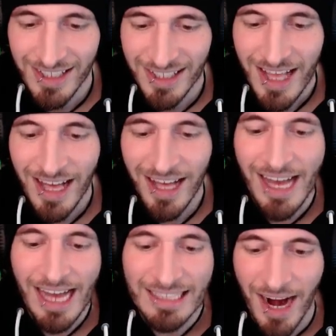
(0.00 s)
Hey,
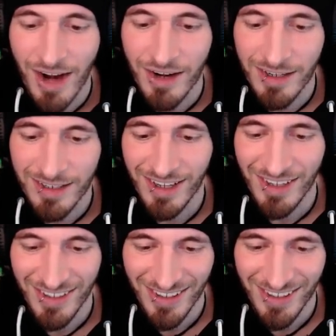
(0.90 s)
Edgar.
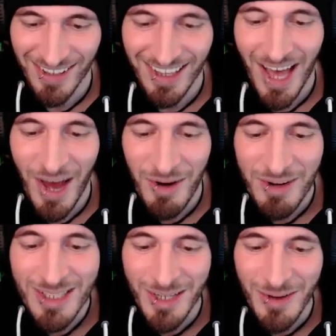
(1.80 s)
How are you
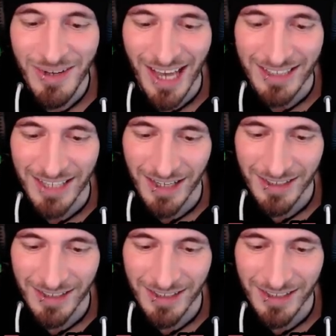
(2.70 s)
doing, Edgar?